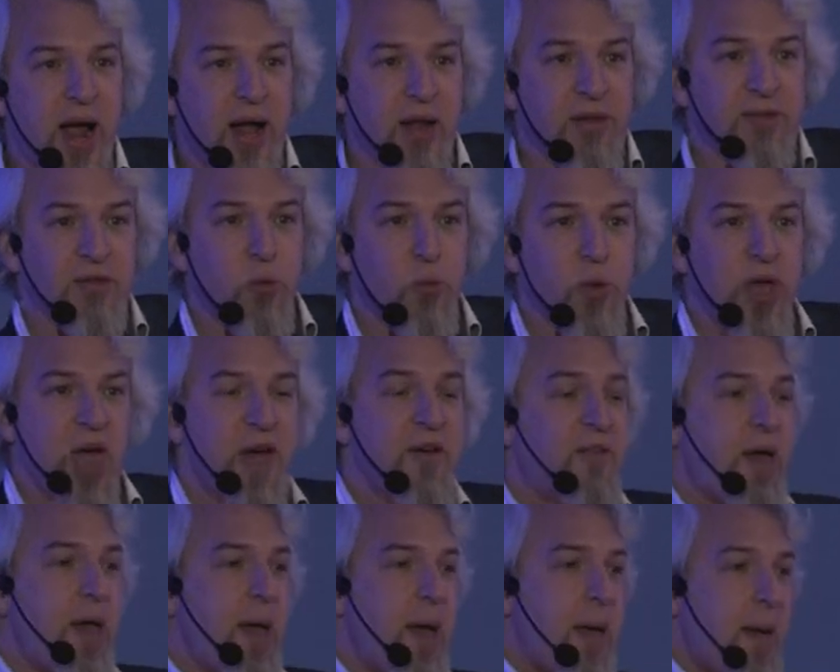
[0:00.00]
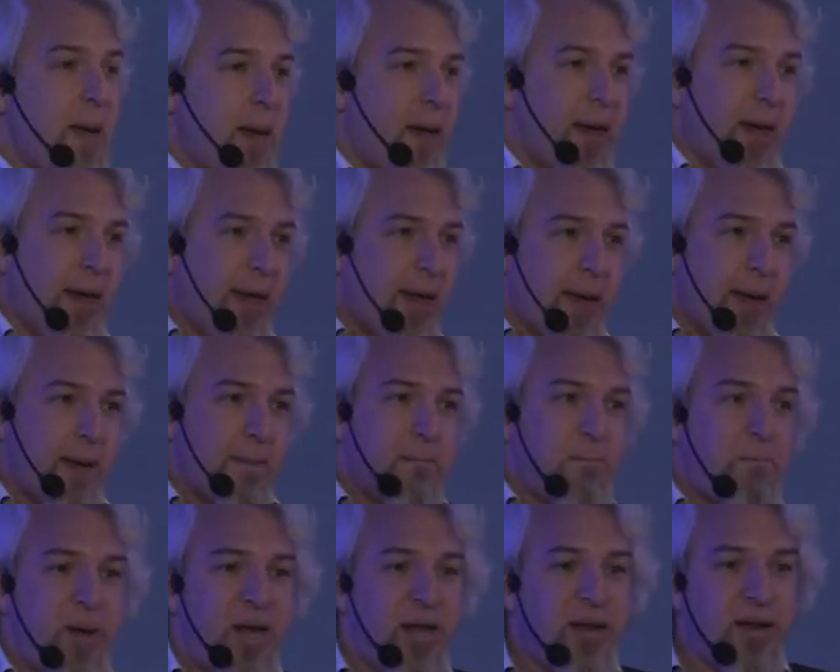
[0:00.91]
else. So we have uh,
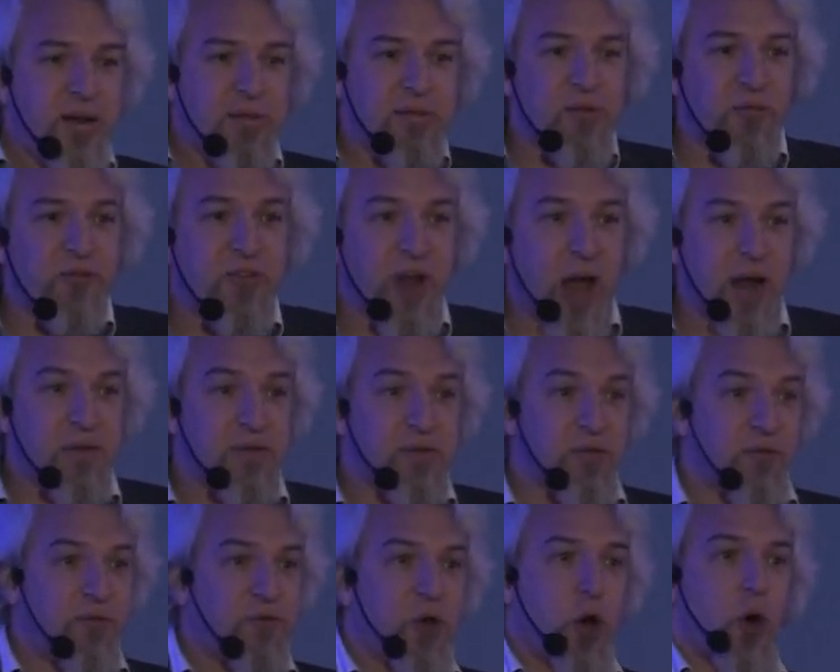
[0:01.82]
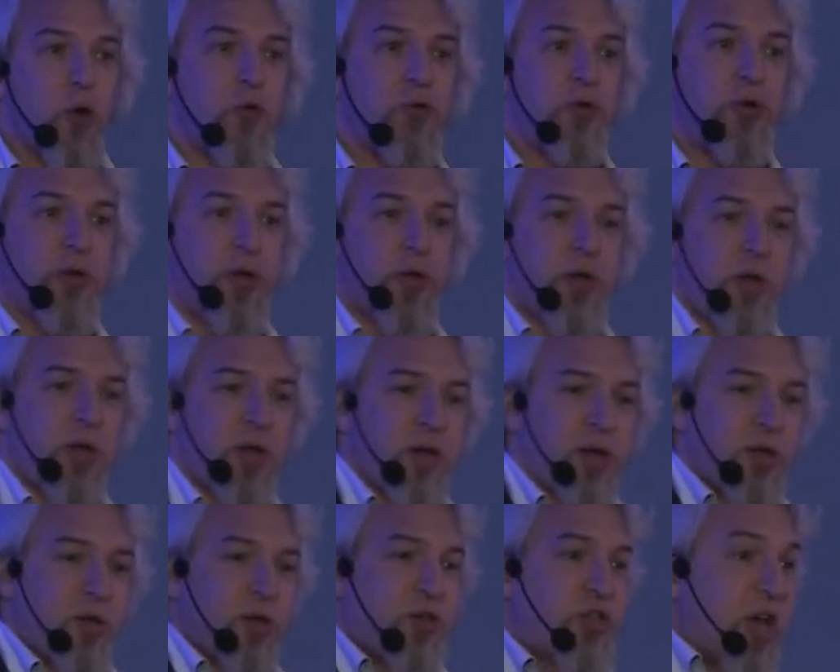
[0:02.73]
billions of lines of code
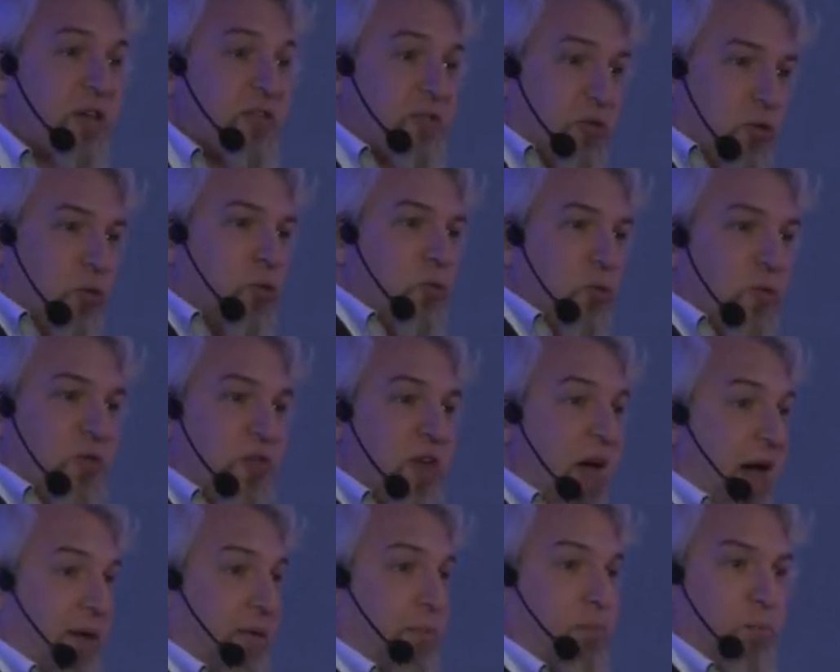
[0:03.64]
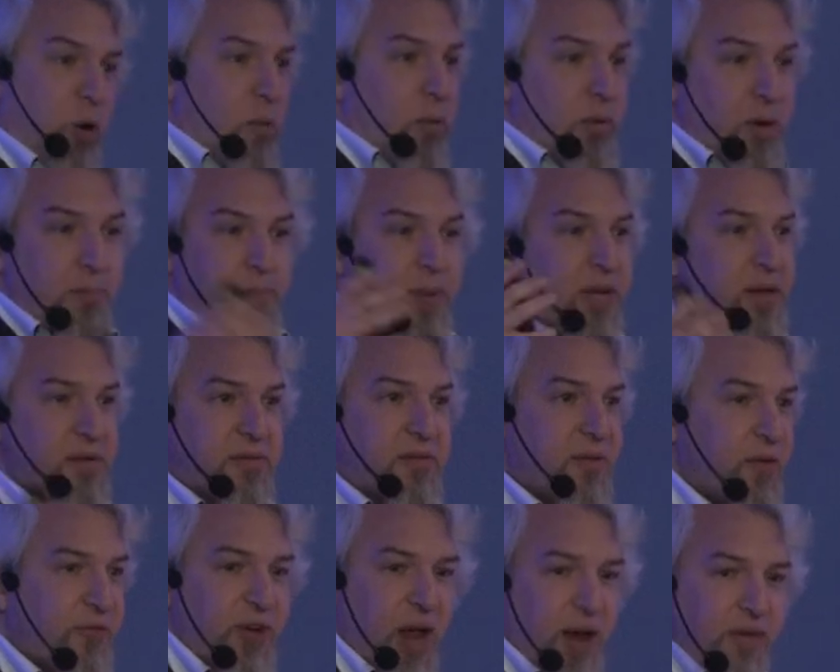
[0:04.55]
just to do that, probably
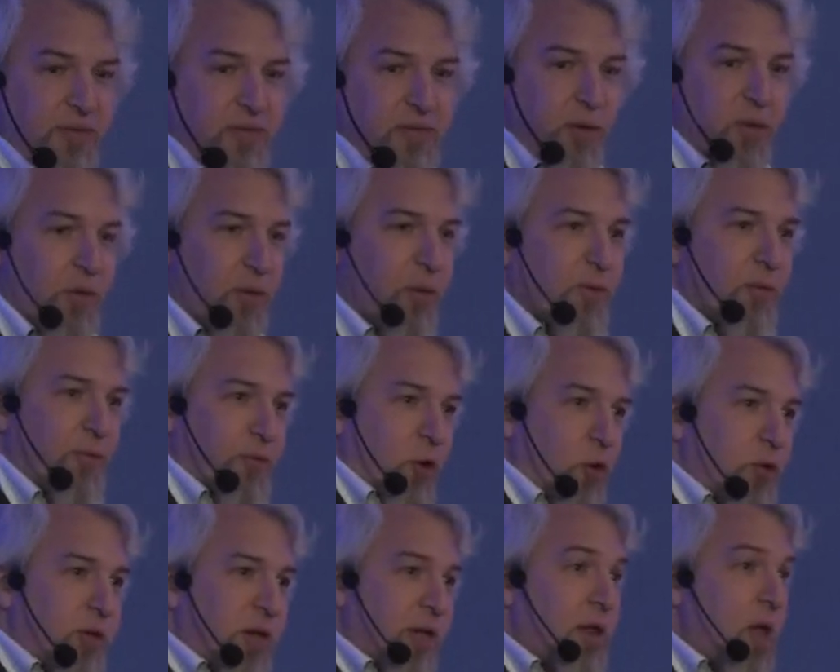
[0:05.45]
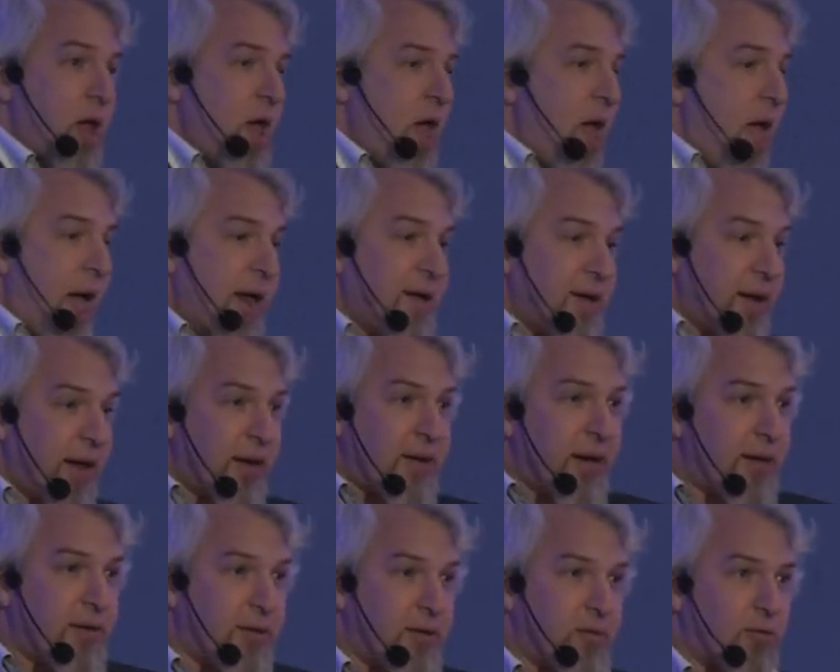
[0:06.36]
billions of lines uh, of code. That, and,
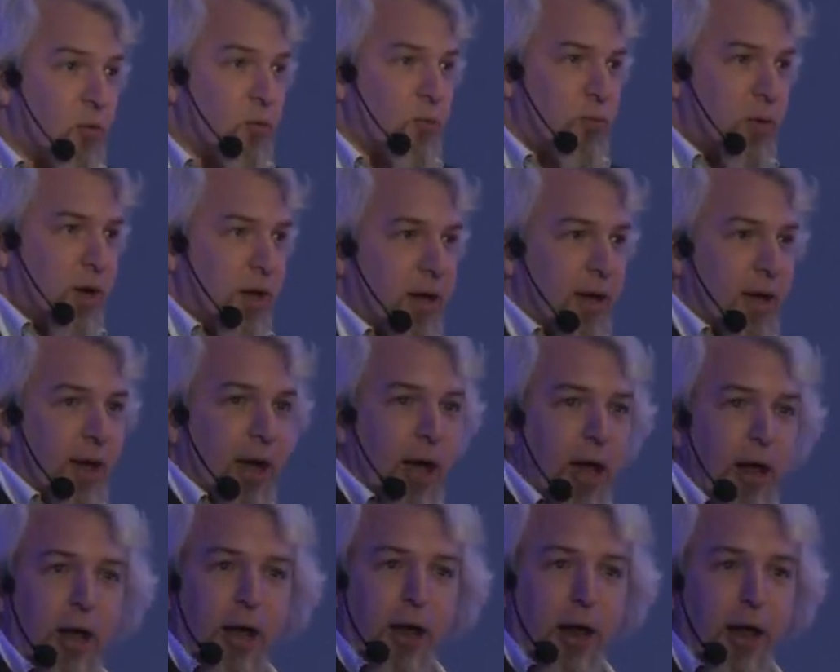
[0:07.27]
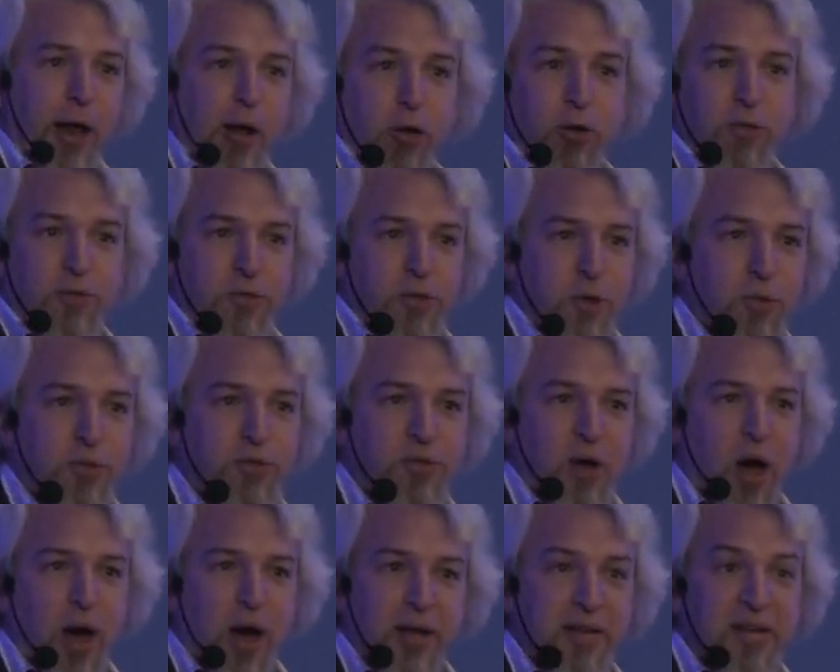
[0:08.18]
and they, so uh, a, uh, a, lot of those
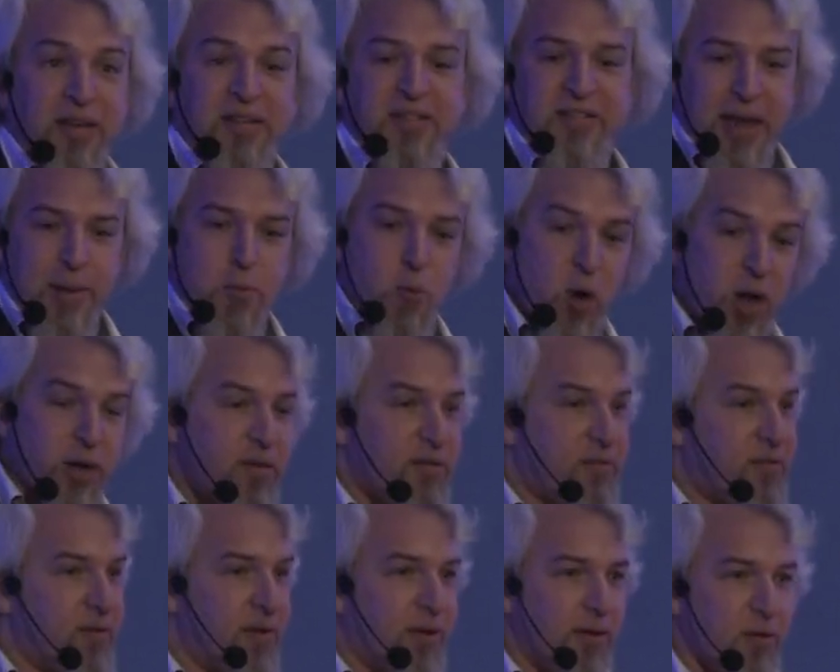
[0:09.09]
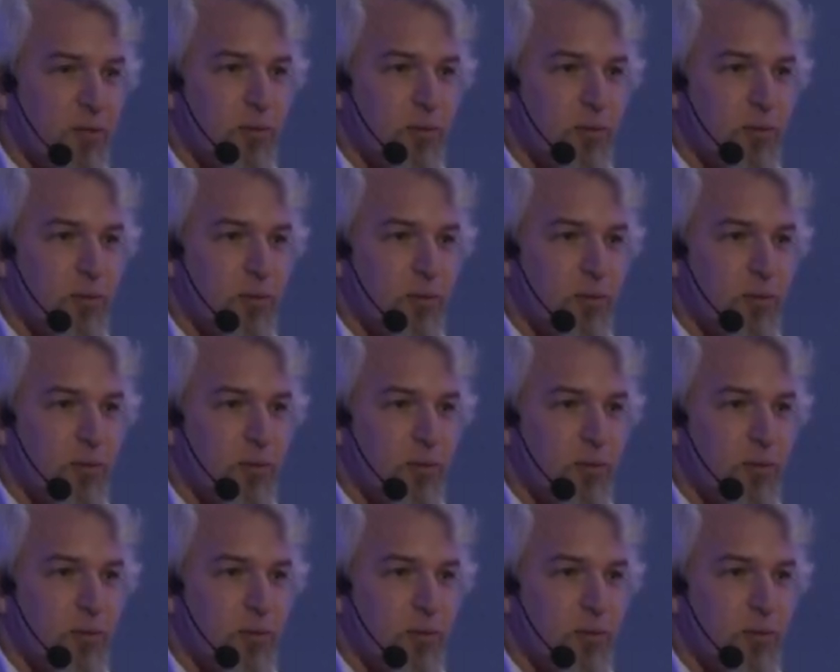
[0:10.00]
are the same ones.